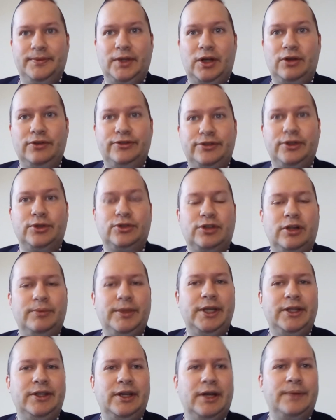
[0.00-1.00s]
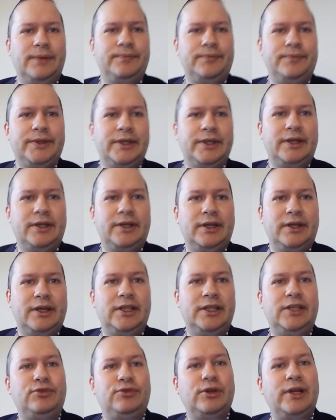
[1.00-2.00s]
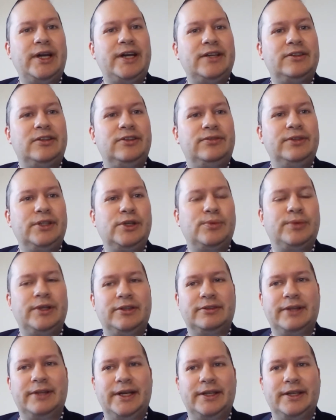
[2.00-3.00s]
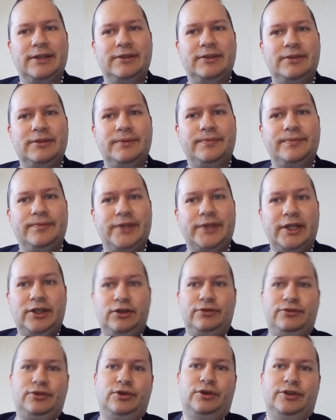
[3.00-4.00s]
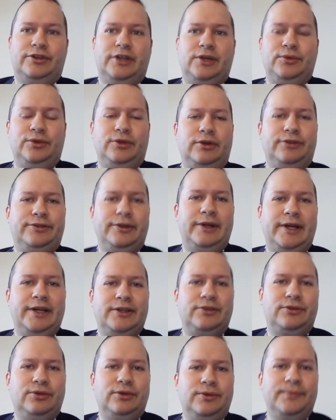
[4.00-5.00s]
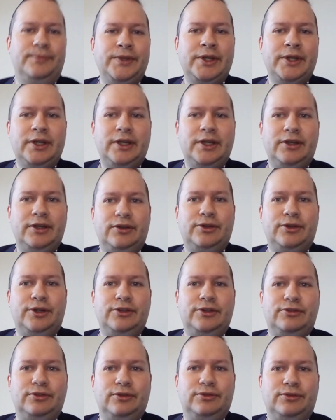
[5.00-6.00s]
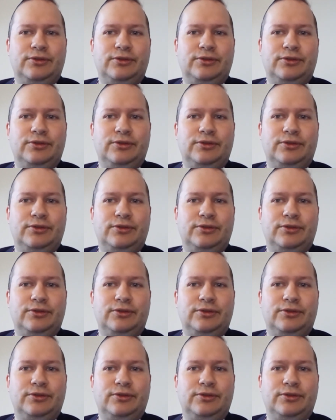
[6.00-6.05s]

on social media, and if you like this video, please like it. And of course, I would also like to encourage you